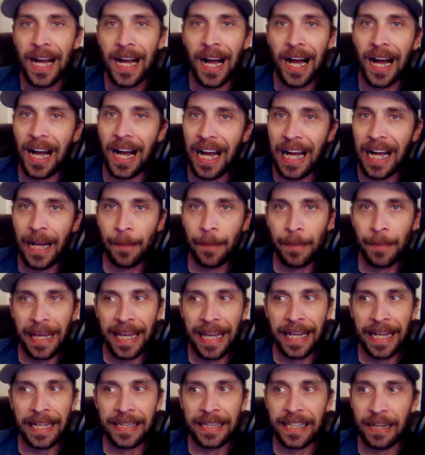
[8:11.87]

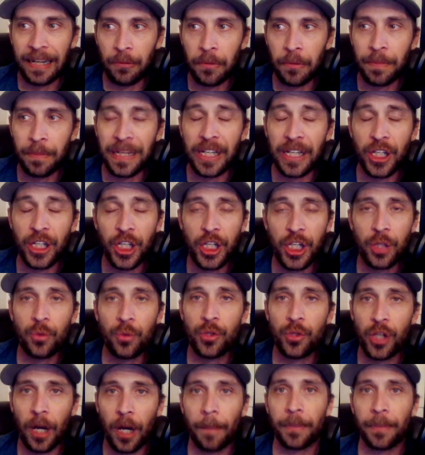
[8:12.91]
And that would be a huge
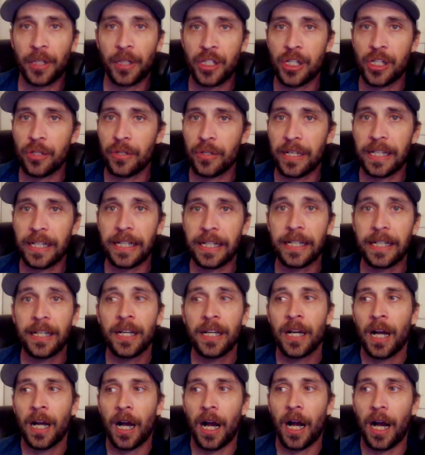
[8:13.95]
opportunity
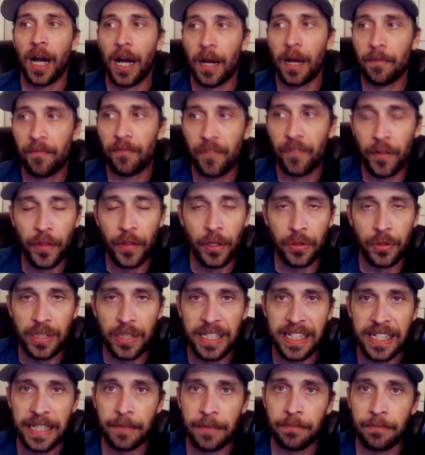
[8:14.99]
for those
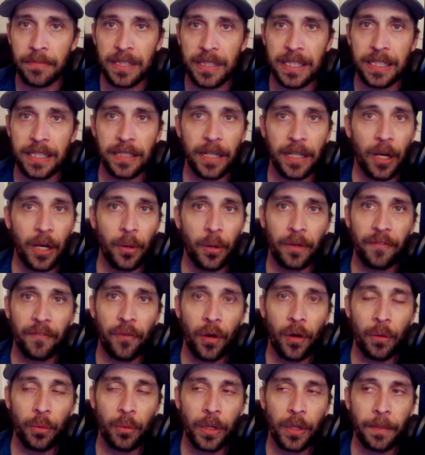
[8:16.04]
teams going
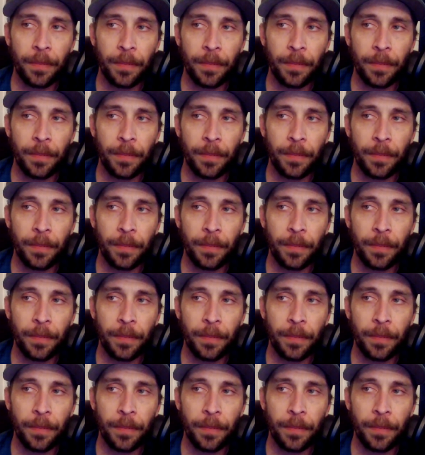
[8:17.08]
forward.